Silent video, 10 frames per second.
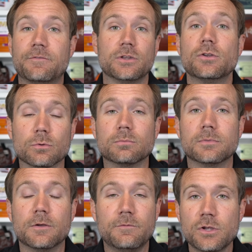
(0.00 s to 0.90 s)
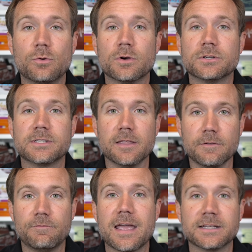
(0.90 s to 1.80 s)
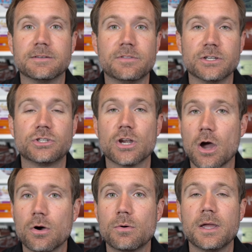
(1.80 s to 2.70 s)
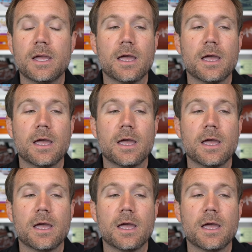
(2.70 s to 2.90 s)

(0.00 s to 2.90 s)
for you, the viewers and the fans of this show,